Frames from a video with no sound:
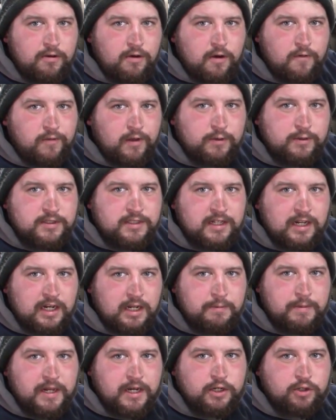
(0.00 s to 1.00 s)
Hopefully we just need a
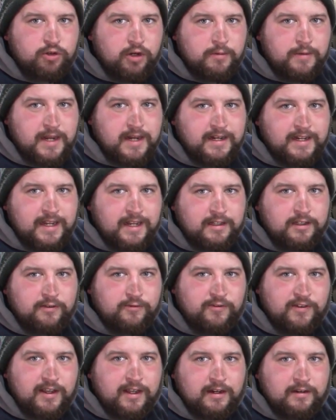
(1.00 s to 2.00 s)
little bit of trimming to get to
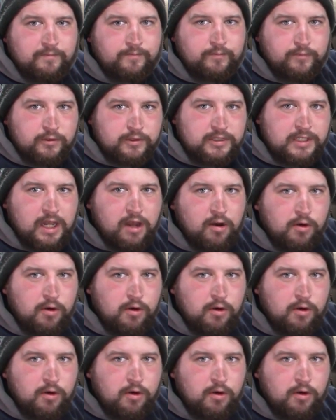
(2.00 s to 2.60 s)
fit. See how